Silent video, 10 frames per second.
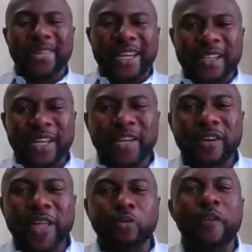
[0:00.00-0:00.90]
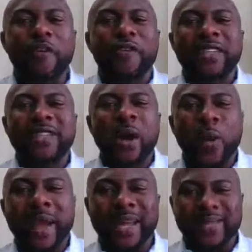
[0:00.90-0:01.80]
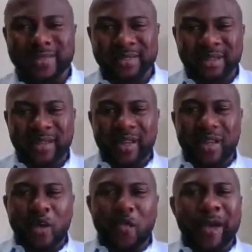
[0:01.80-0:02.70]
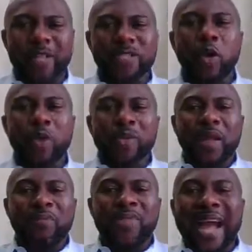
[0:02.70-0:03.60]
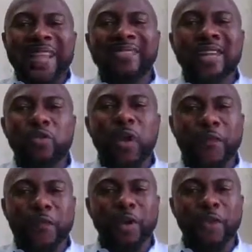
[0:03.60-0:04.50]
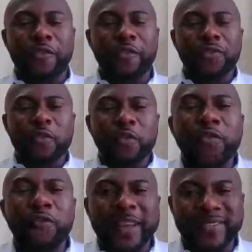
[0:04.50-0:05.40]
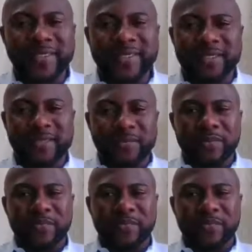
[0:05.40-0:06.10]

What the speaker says: That's a great way of creating awareness, right? So that thing you are afraid of, you face it.